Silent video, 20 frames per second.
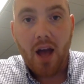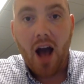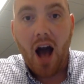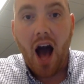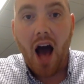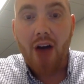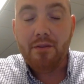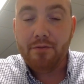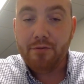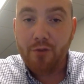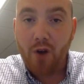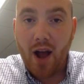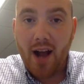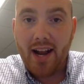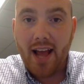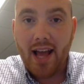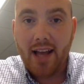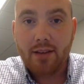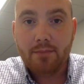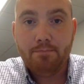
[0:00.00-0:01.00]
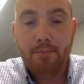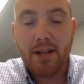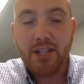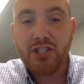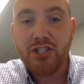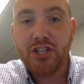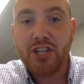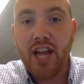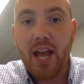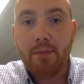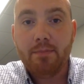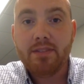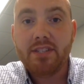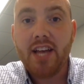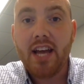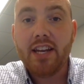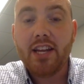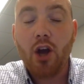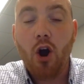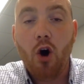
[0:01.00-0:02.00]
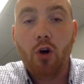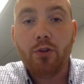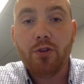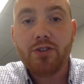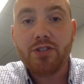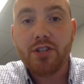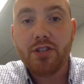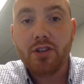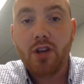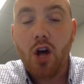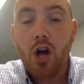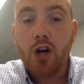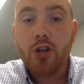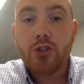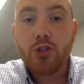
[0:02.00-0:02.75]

On Friday, Mets GM Sandy Alderson